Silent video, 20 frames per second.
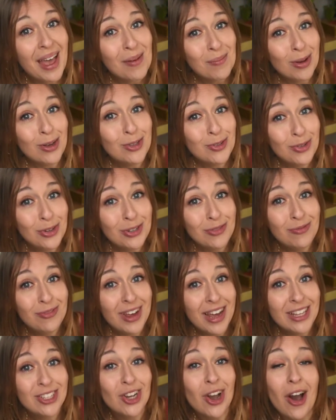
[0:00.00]
Most fruit and
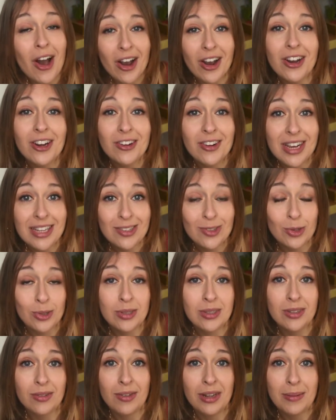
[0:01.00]
veg are great
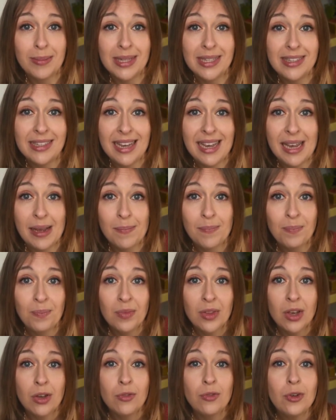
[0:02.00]
sources of vitamin C.
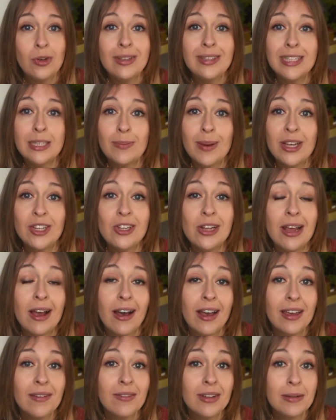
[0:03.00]
Foods especially
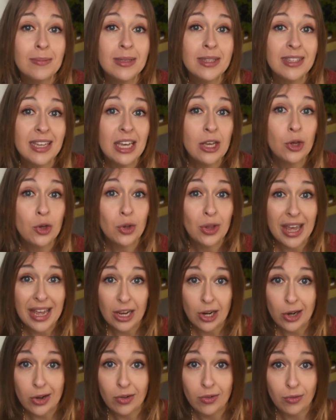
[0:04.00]
high in vitamin C
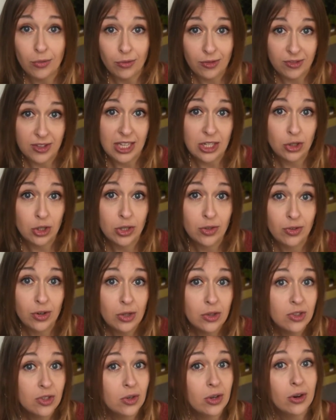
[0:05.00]
include citrus
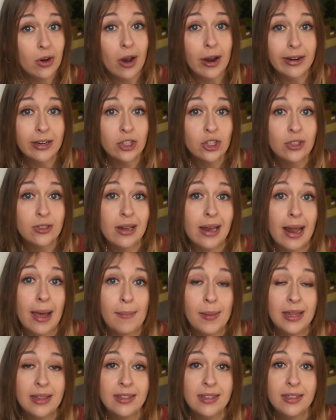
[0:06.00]
fruit, so your oranges and
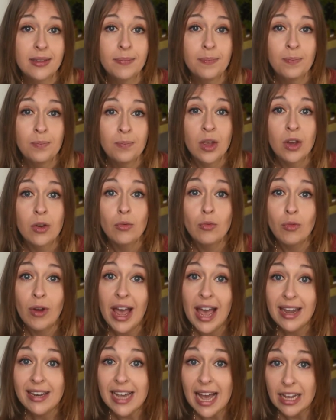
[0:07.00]
lemons,
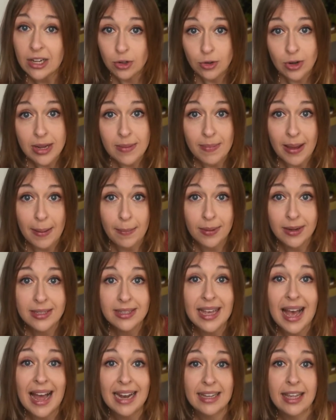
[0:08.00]
red and green
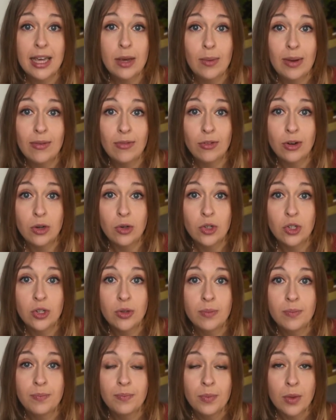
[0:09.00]
peppers, and kiwi
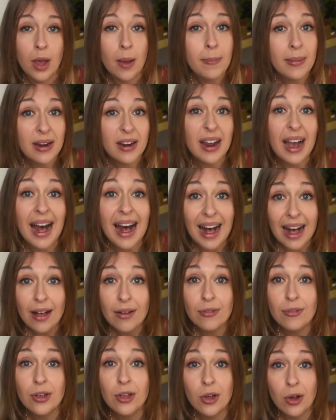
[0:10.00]
fruit. A mere
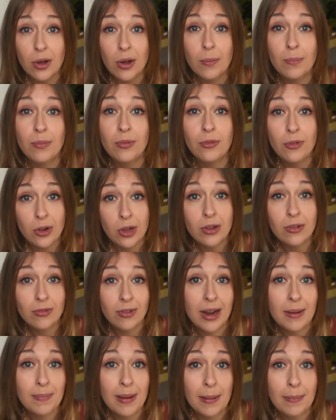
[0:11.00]
half a cup full of
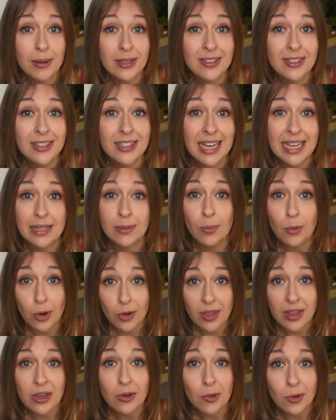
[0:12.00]
red peppers contains more
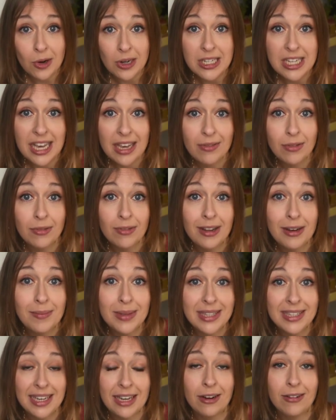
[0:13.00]
than your ORDA for
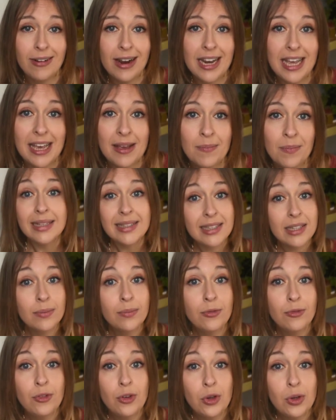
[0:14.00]
vitamin C already. Some
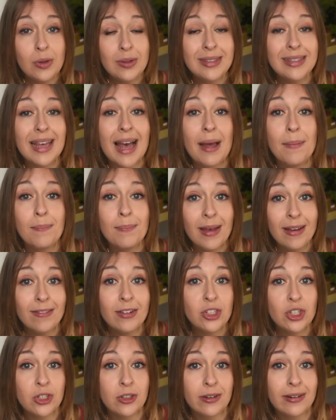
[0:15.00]
foods and
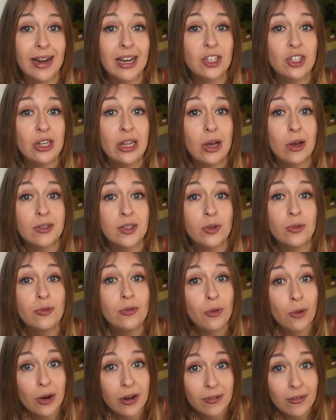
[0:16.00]
beverages are actually also
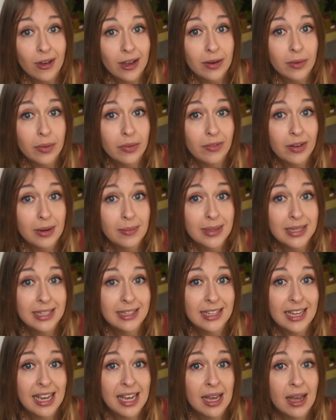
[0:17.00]
fortified with vitamin
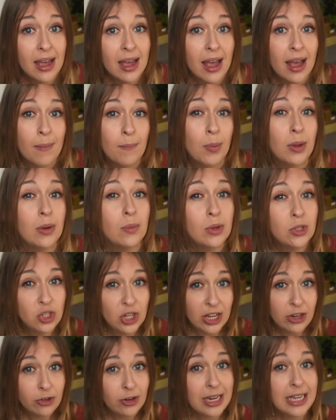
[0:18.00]
C, but it will
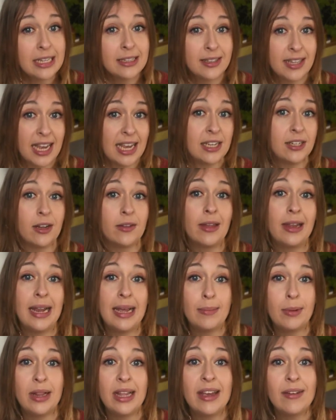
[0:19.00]
generally say it on the
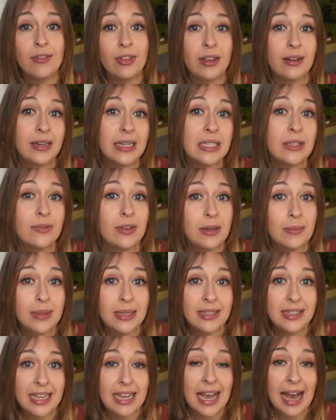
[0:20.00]
label if there is vitamin
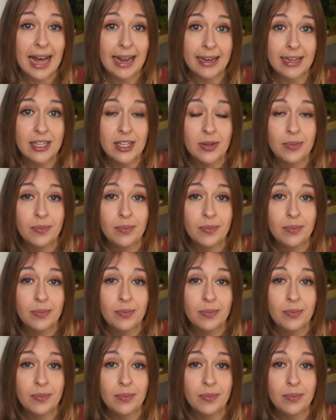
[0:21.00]
C added.